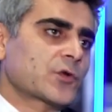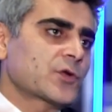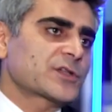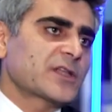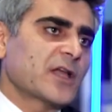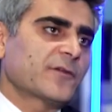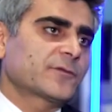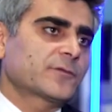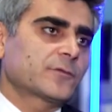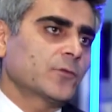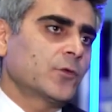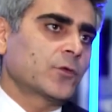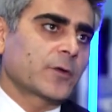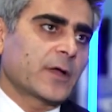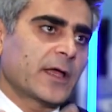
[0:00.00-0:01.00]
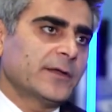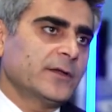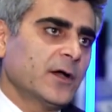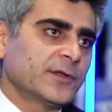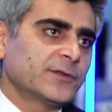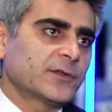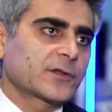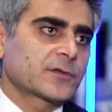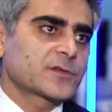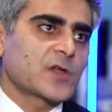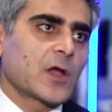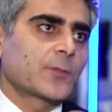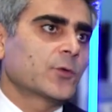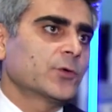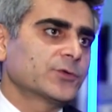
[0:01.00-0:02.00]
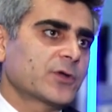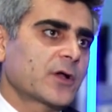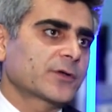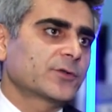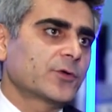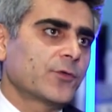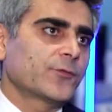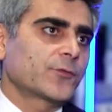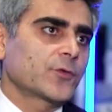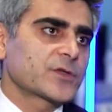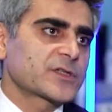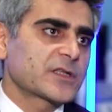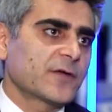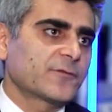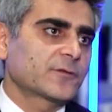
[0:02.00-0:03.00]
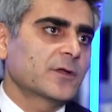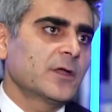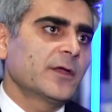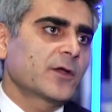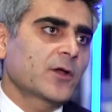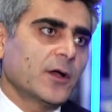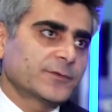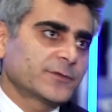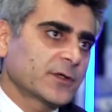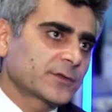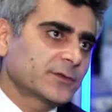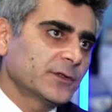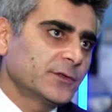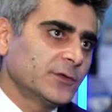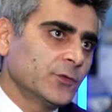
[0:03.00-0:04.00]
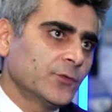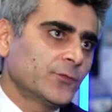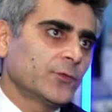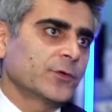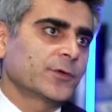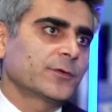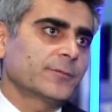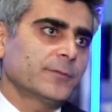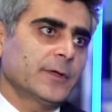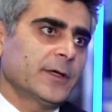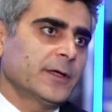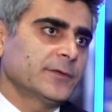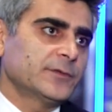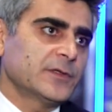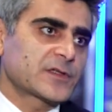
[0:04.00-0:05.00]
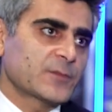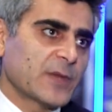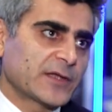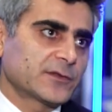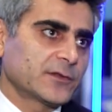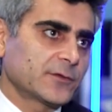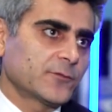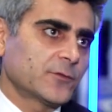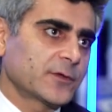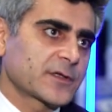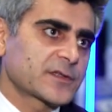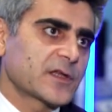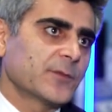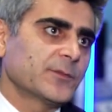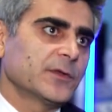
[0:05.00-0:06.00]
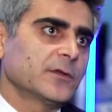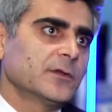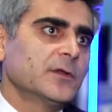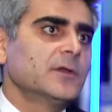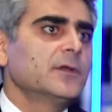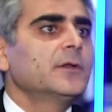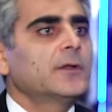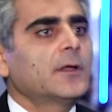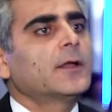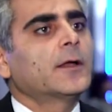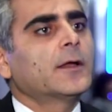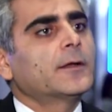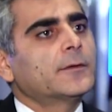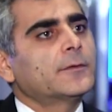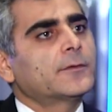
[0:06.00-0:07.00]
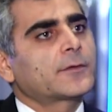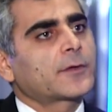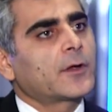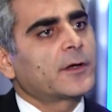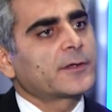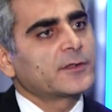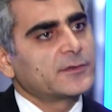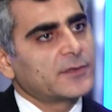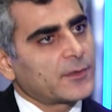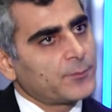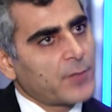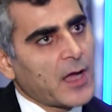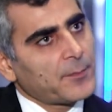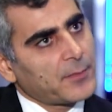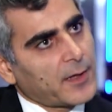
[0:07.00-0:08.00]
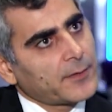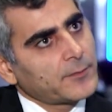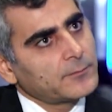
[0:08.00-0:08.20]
Rosneft or any other subcontractor of Rosneft contacted you for this matter, for example, regarding their pipeline?